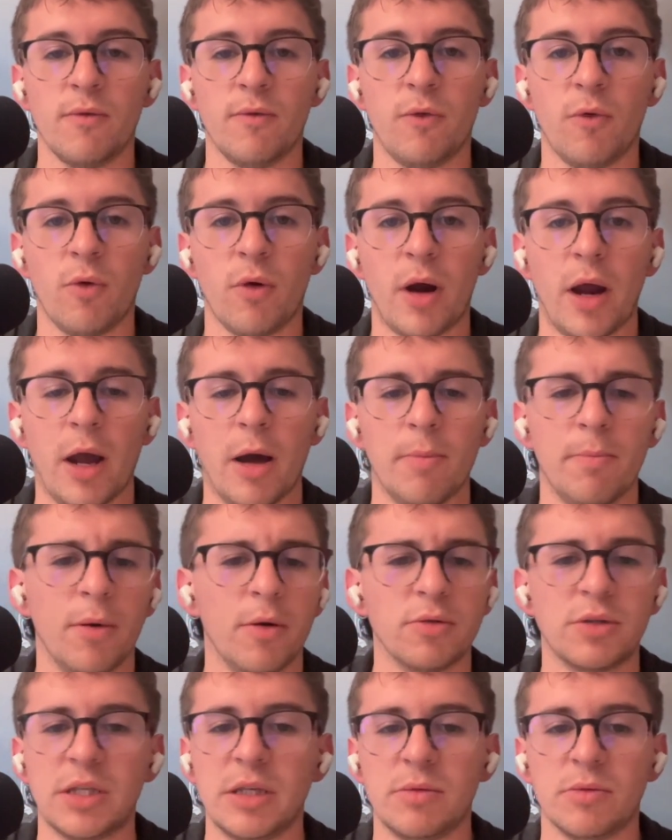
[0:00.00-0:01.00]
for how
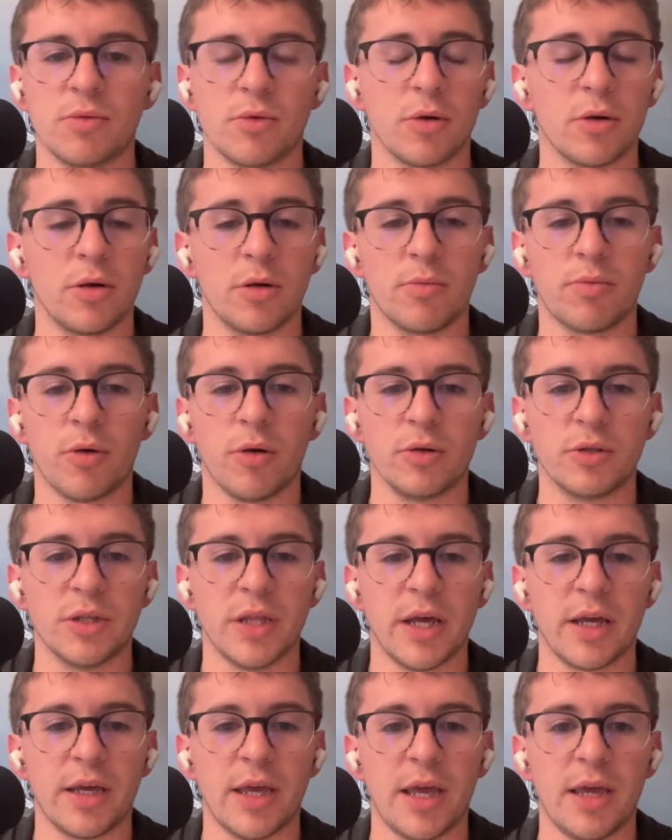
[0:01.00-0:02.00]
both teams were going to approach
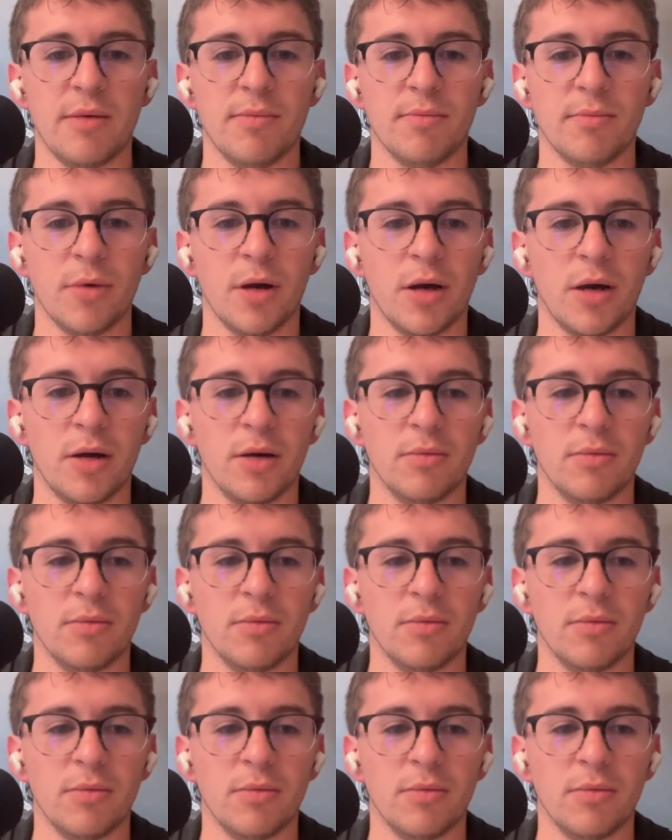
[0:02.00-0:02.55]
that game.